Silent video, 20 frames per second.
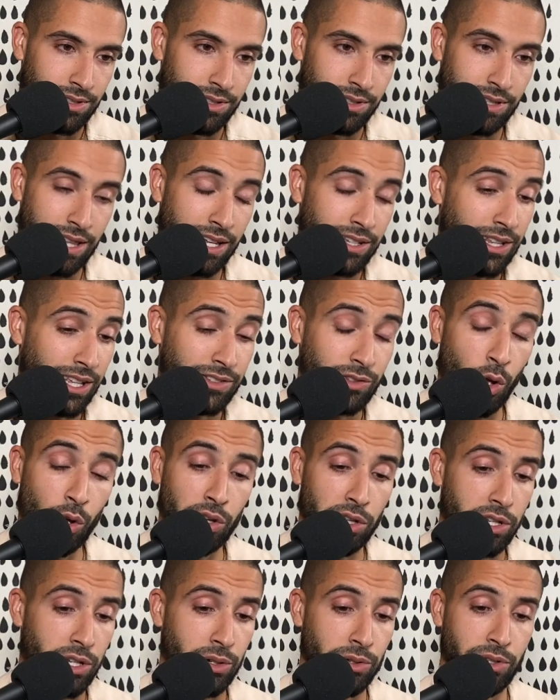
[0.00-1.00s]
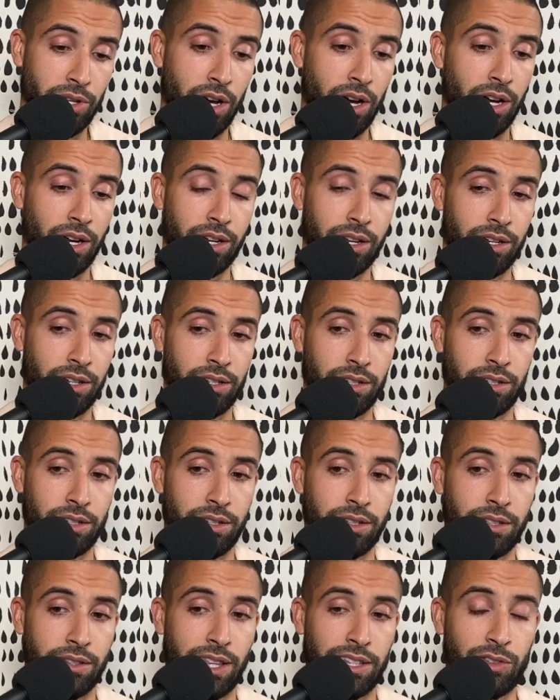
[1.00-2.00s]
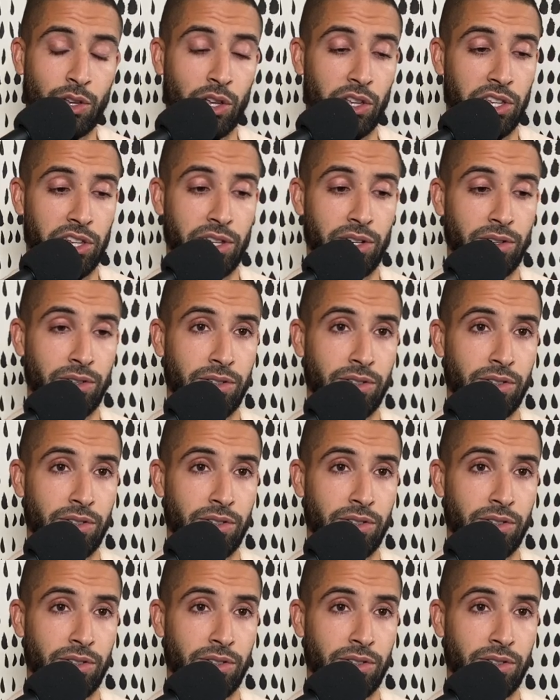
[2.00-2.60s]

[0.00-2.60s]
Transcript: that, that's all you, dog. That's all you,